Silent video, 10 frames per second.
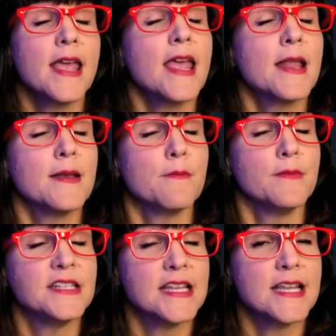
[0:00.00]

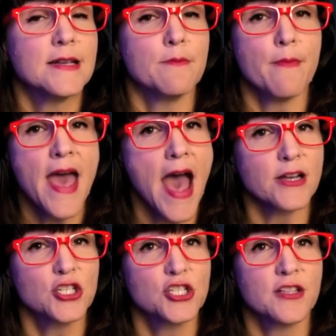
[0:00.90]
indeed
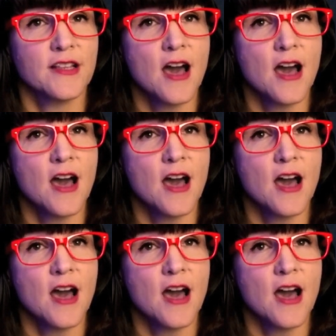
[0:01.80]
matched the